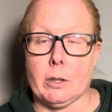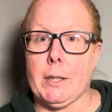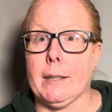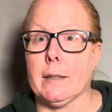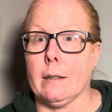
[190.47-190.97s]
She
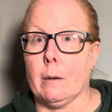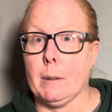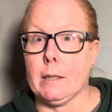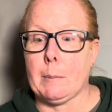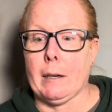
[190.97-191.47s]
gets a little
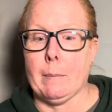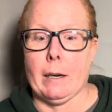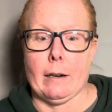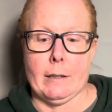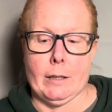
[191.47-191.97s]
bit of spending
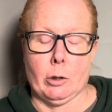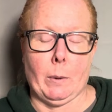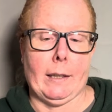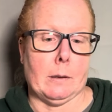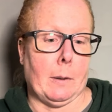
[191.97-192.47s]
money each
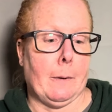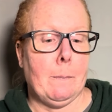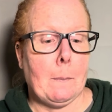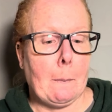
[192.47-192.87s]
week as well.